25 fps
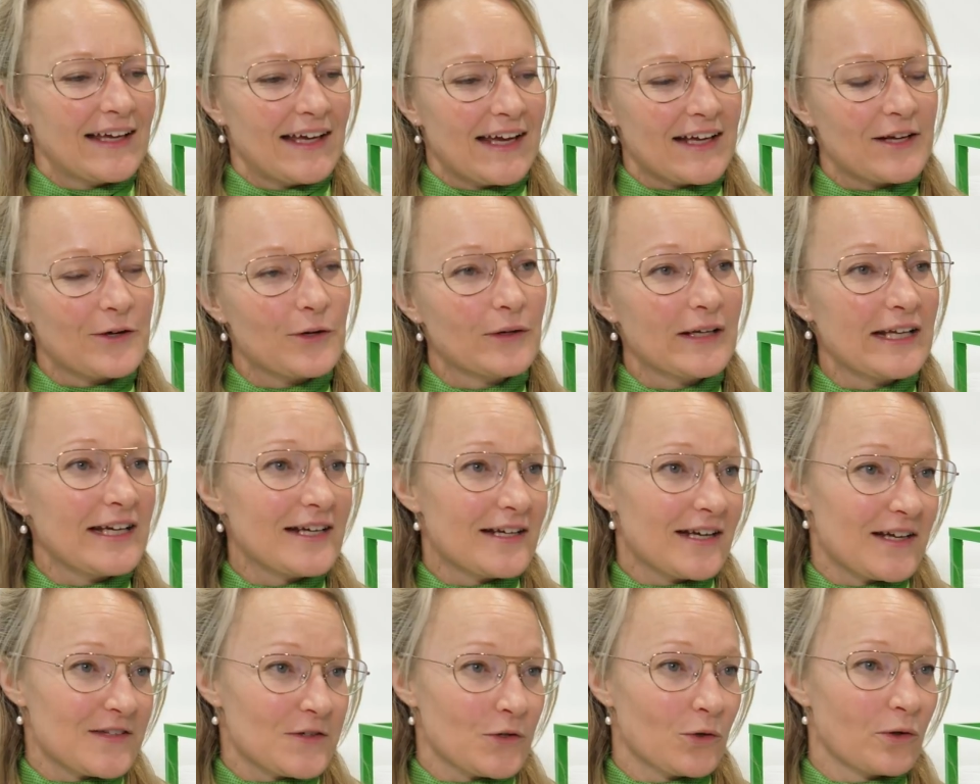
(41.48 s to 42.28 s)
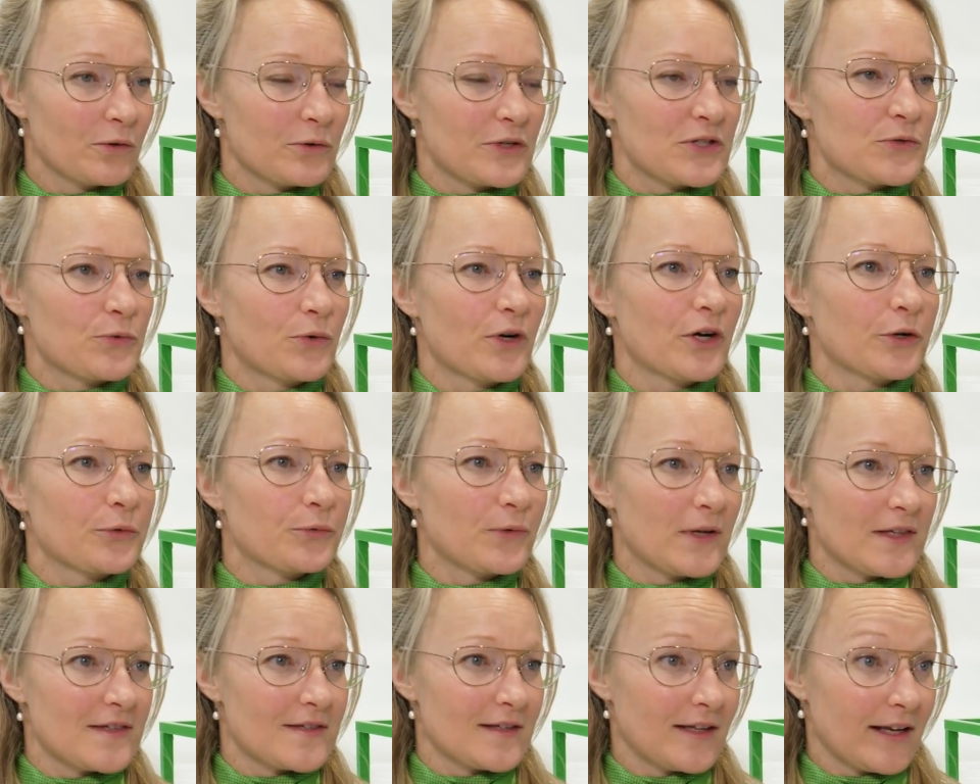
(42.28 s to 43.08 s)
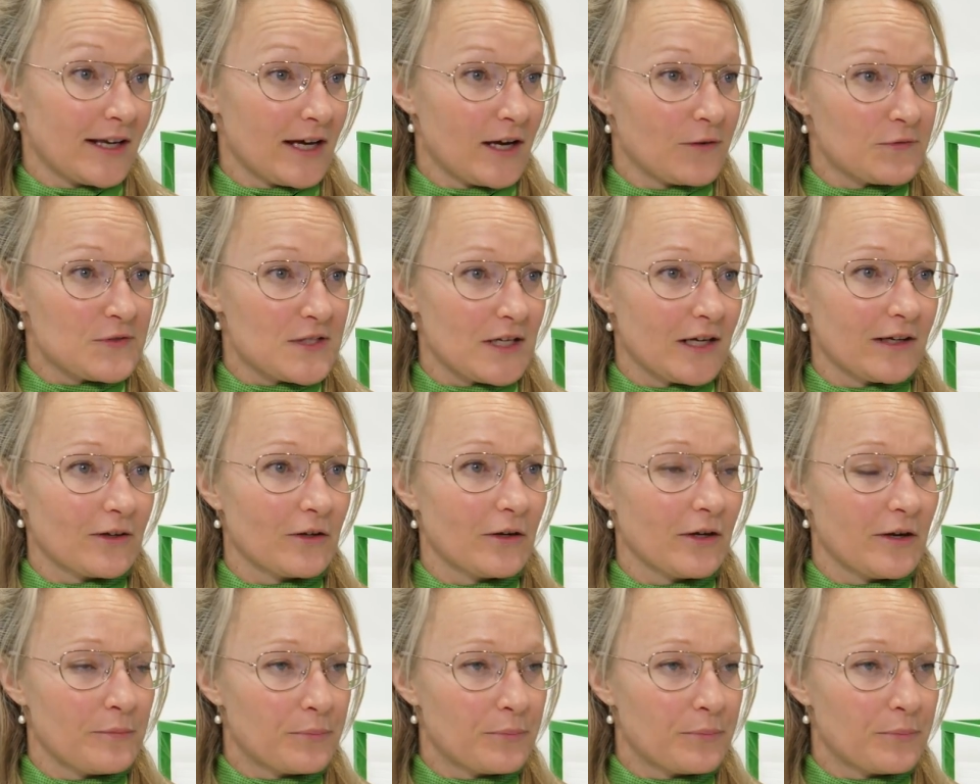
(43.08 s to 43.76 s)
Ecolean has always worked with the life cycle